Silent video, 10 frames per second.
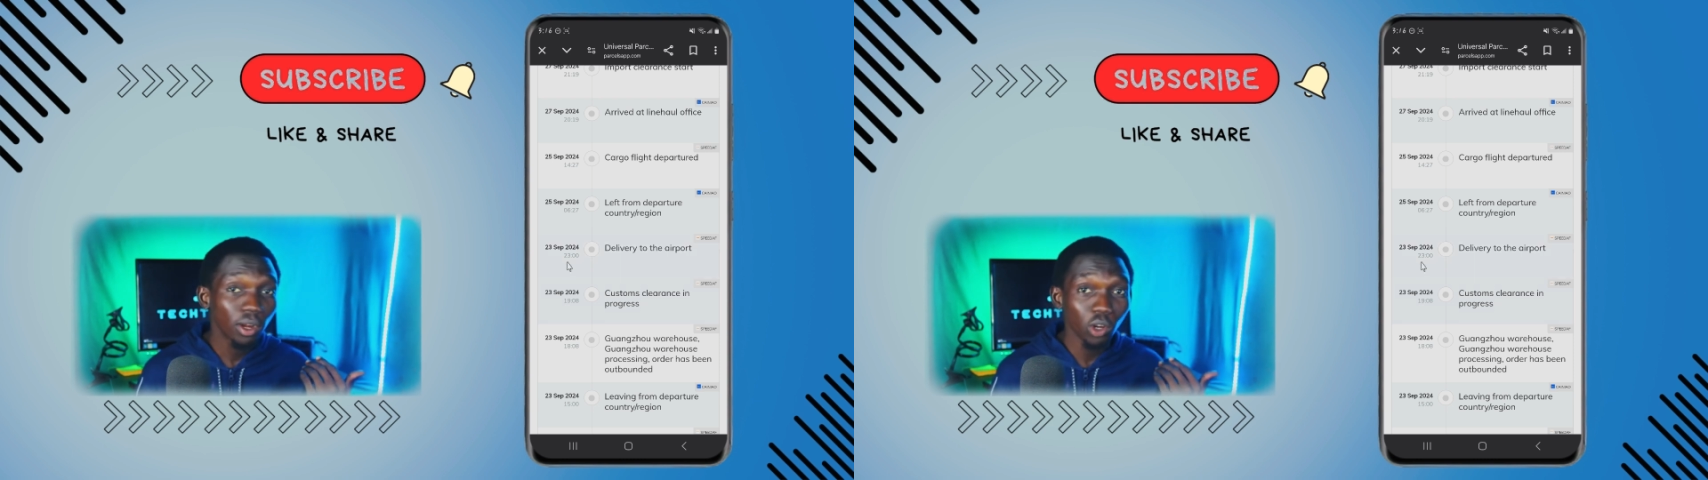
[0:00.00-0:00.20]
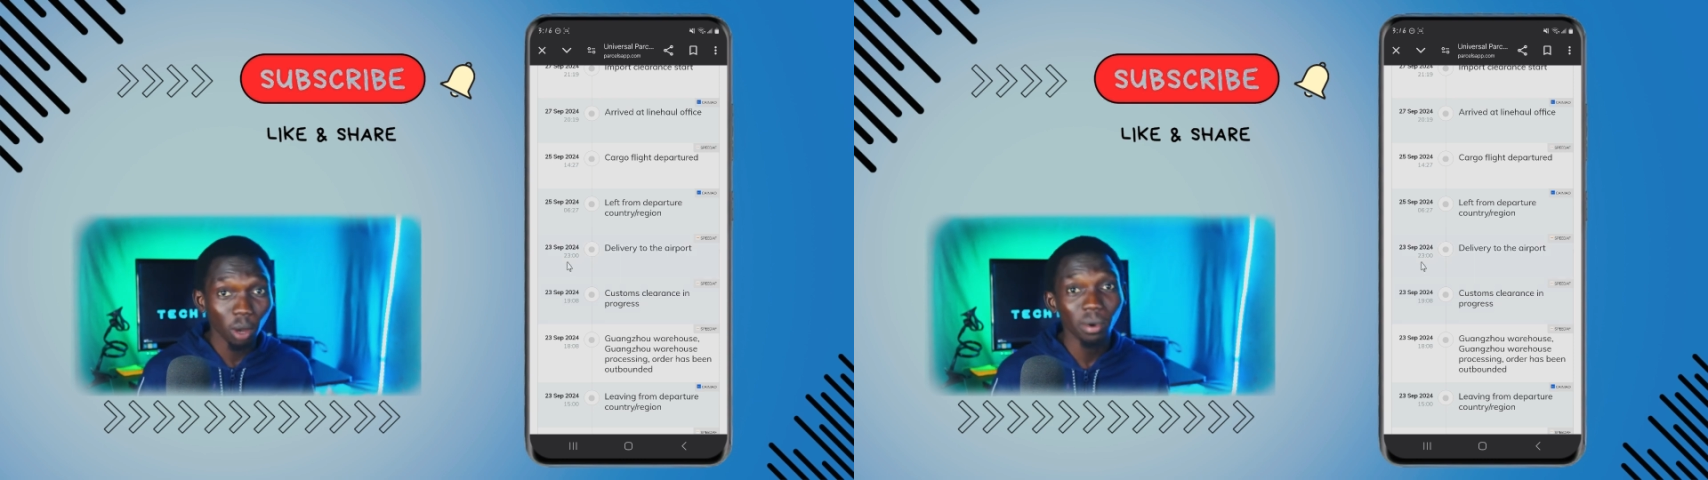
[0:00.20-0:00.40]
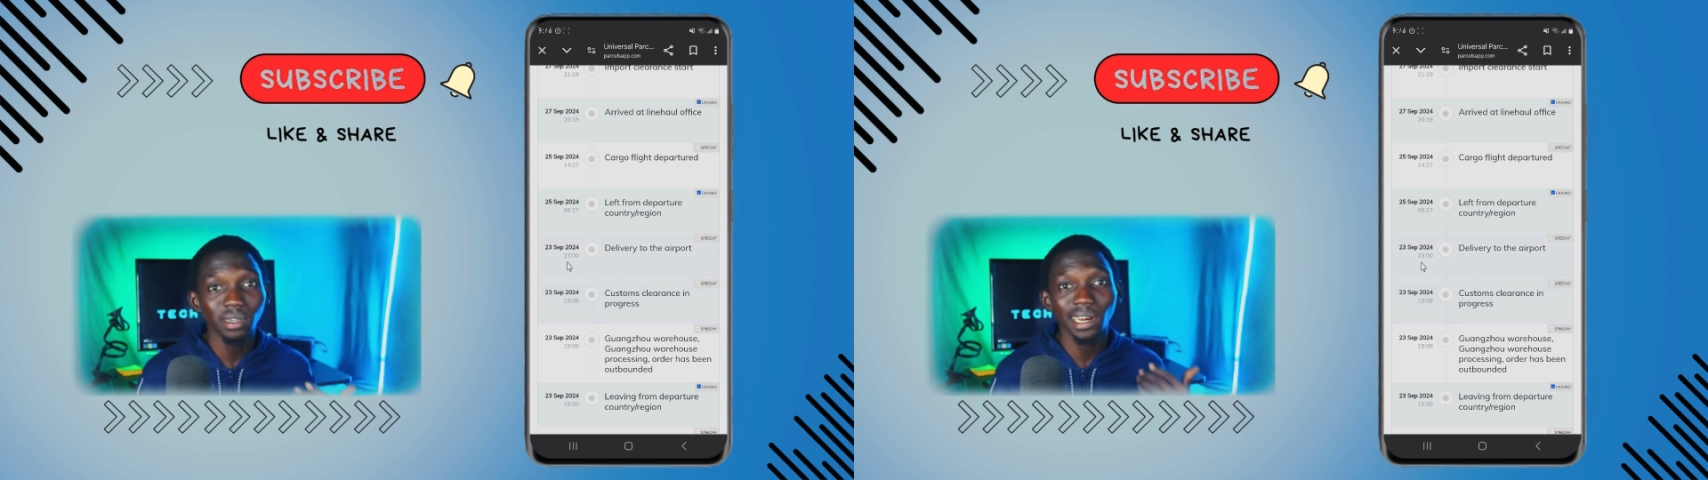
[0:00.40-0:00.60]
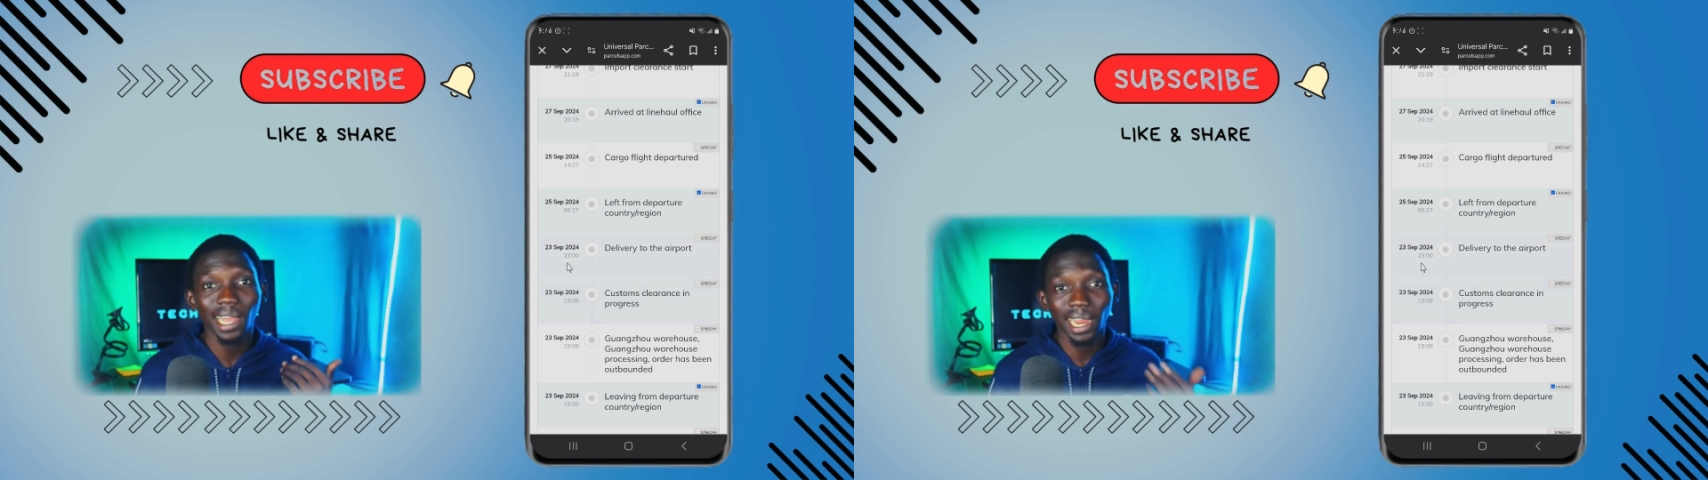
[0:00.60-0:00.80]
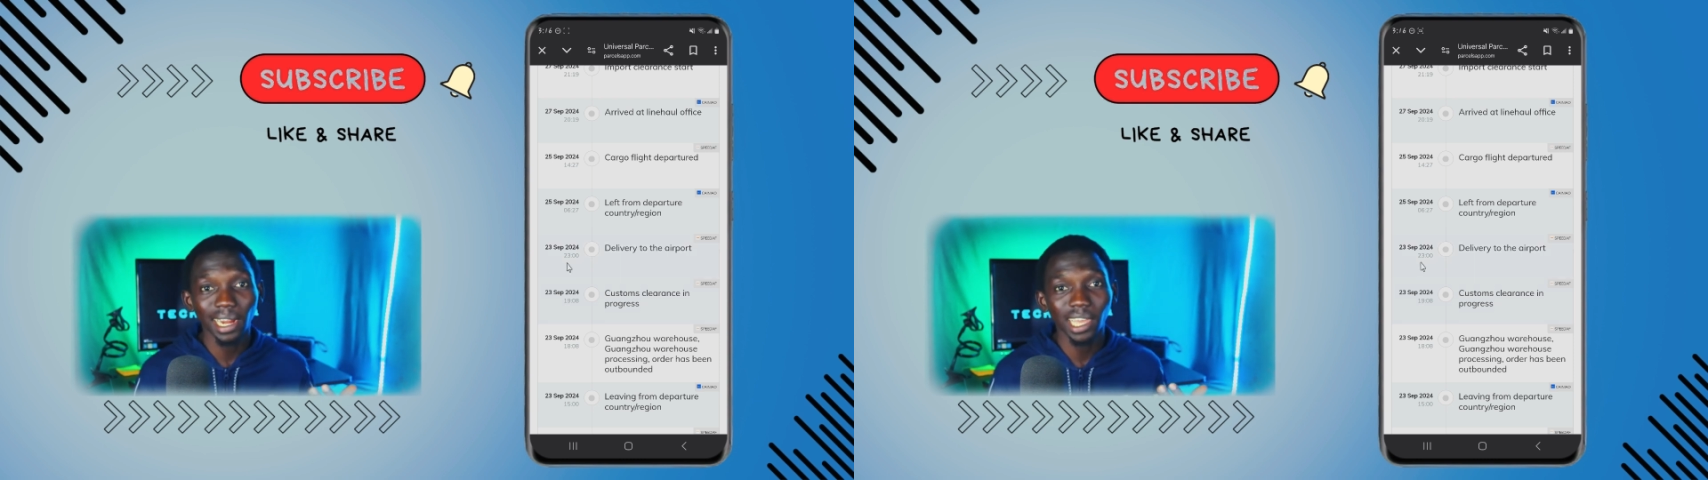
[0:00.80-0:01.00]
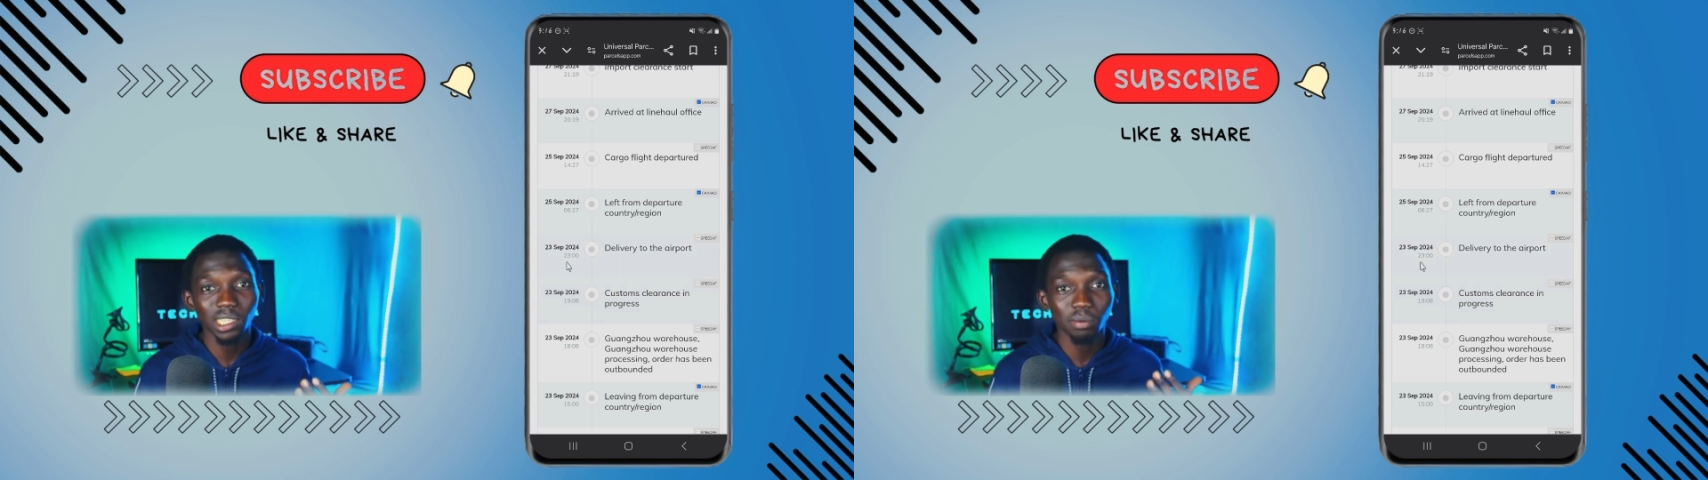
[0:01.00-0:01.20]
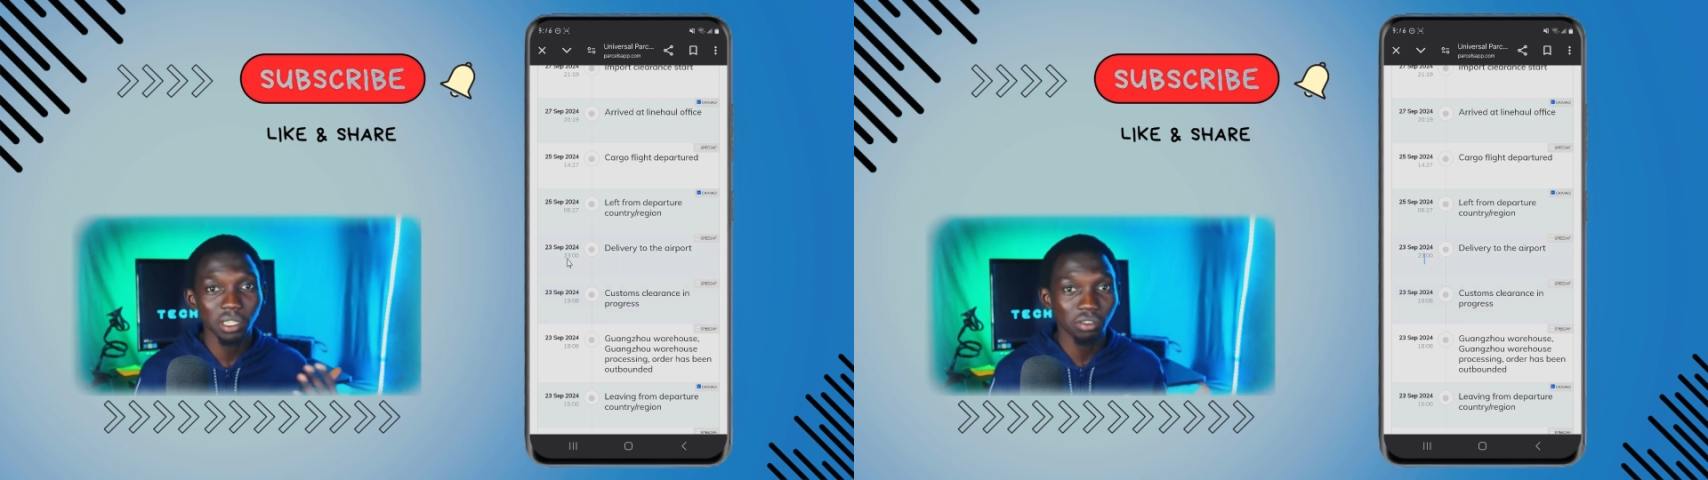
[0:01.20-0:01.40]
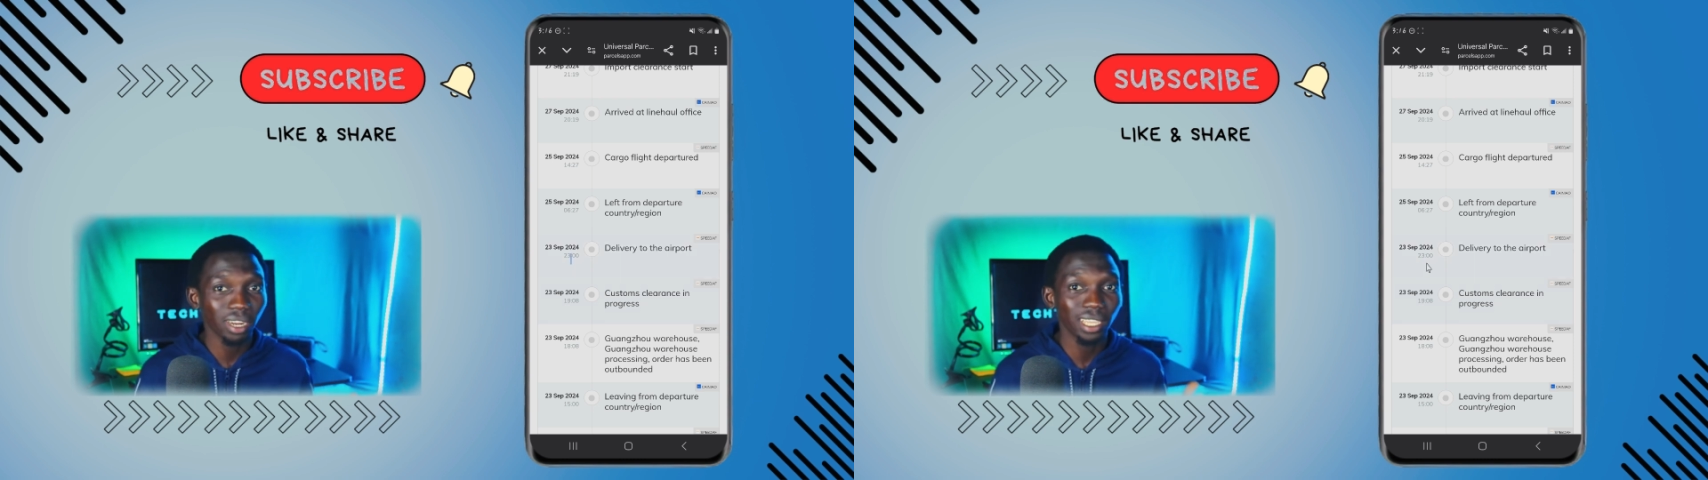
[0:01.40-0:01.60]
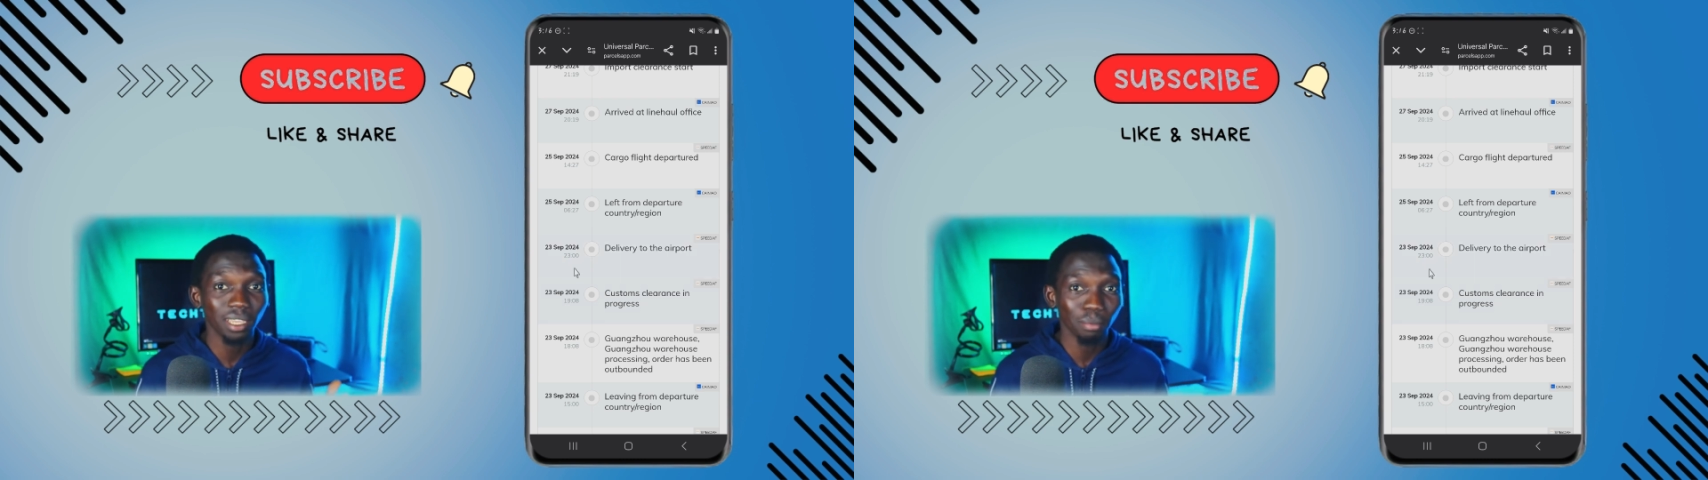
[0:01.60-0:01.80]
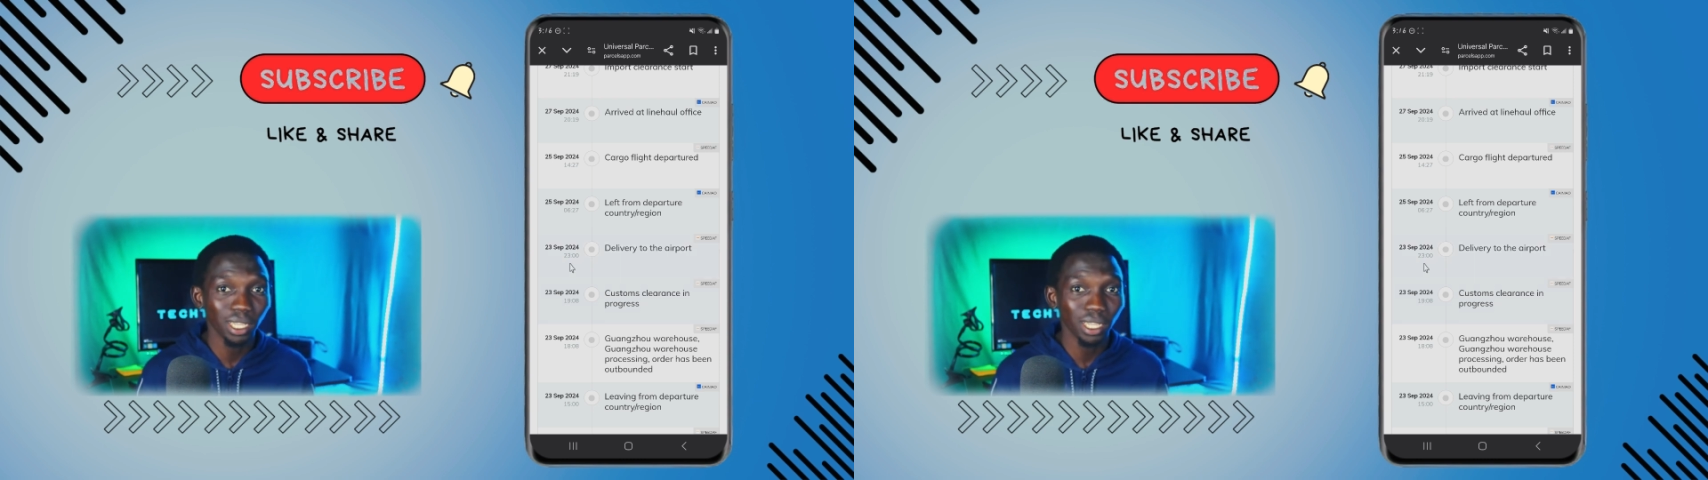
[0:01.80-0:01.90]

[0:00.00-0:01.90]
normal AliExpress tracking